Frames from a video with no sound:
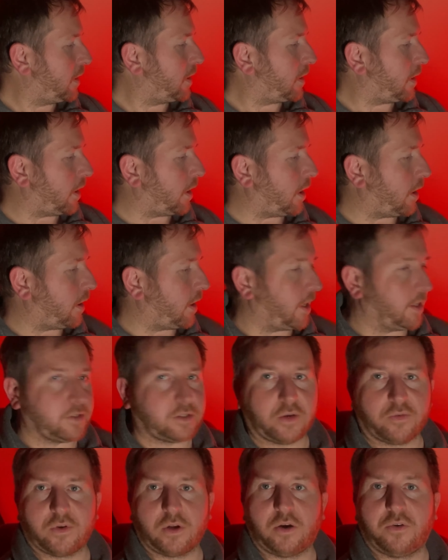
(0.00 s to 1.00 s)

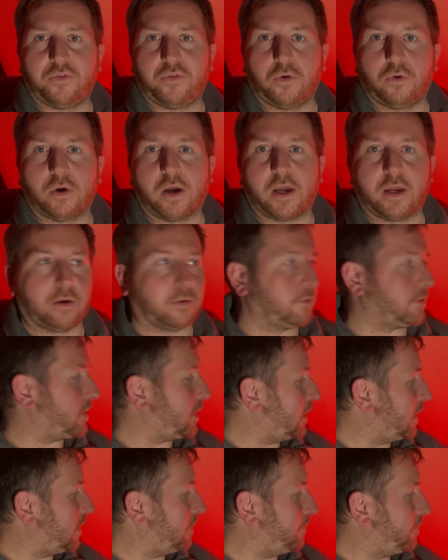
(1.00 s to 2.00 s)
A7R4A
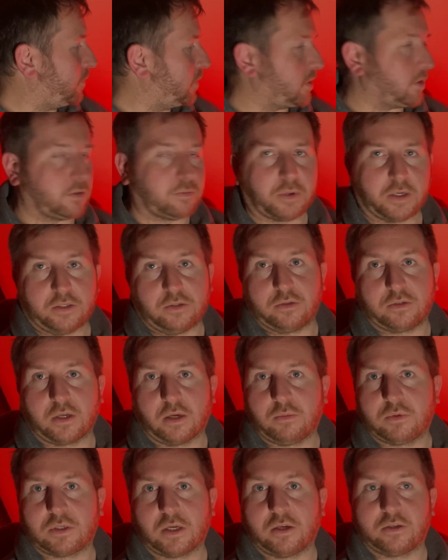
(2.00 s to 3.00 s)
obviously, which is basically the same
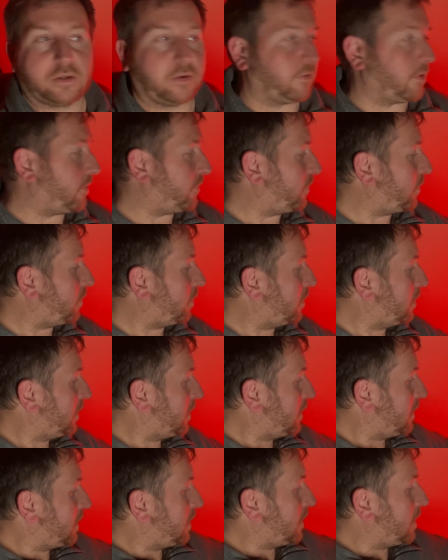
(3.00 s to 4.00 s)
as the A7R4,
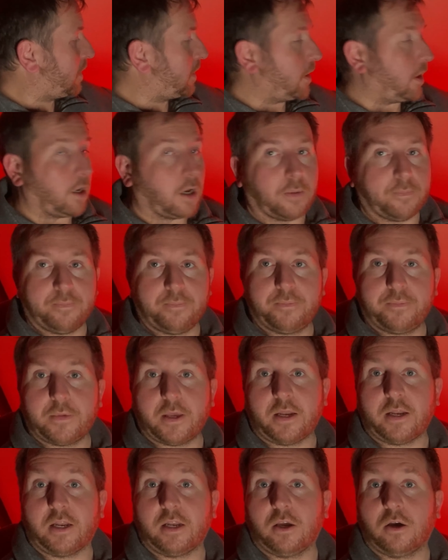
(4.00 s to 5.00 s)
and
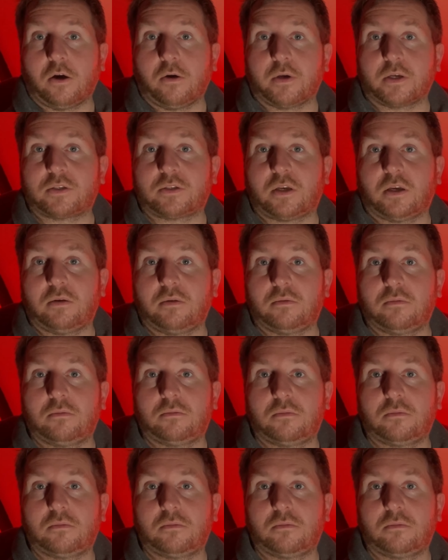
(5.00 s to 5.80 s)
then the RX10